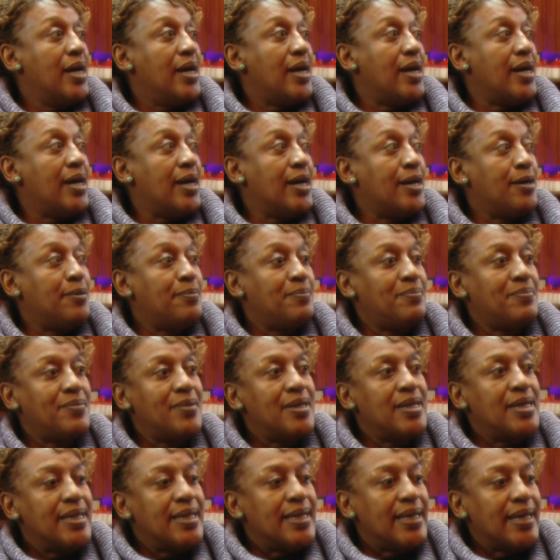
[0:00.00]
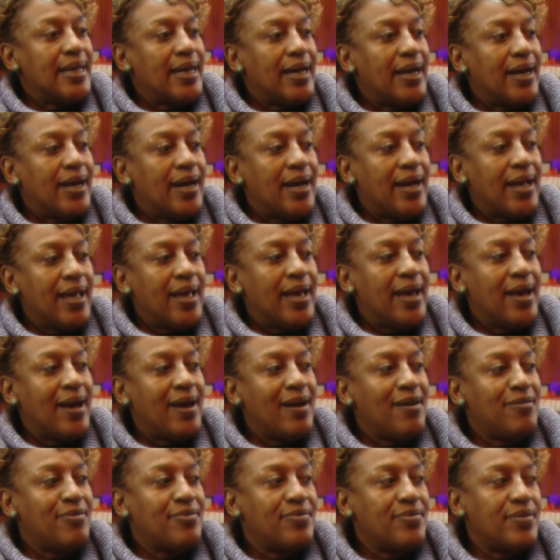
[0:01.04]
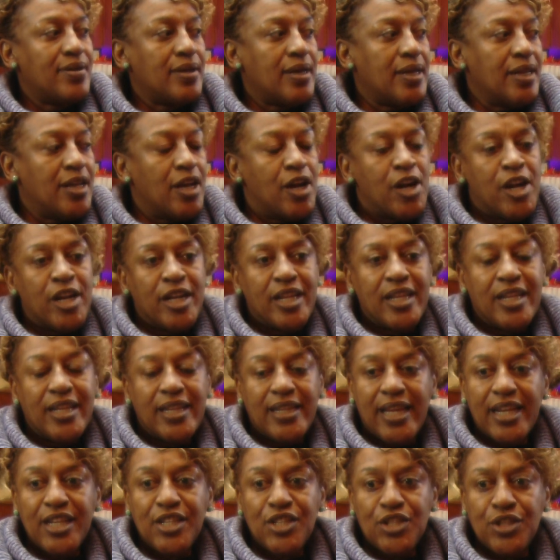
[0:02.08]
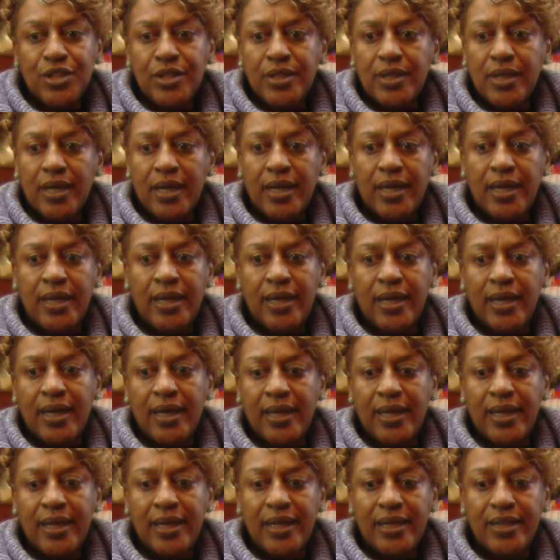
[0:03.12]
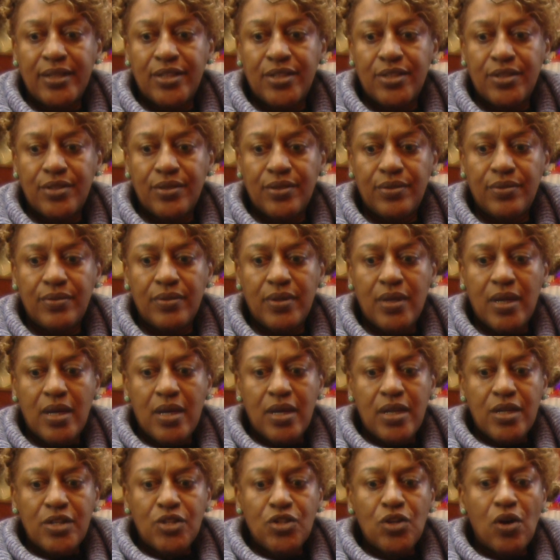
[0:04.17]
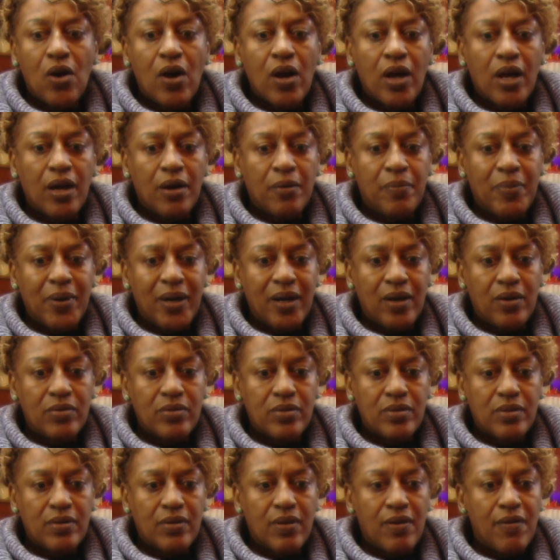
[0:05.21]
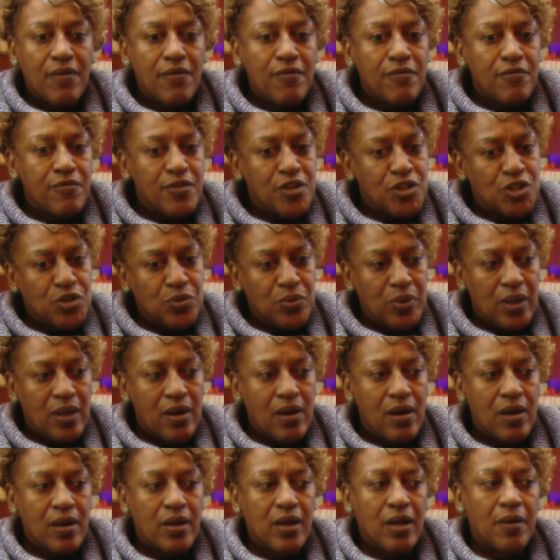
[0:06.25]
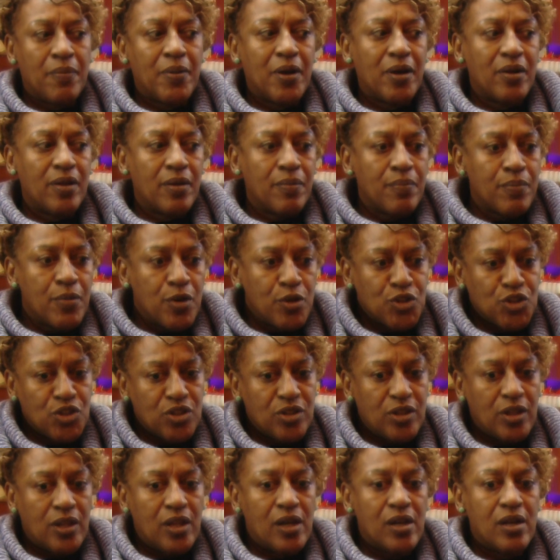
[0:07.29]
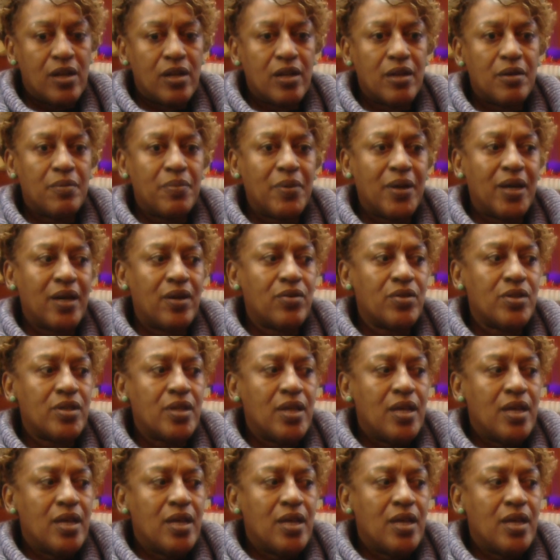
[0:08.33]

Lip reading: I have an art collection. I like to talk about visual art, about emotional art, about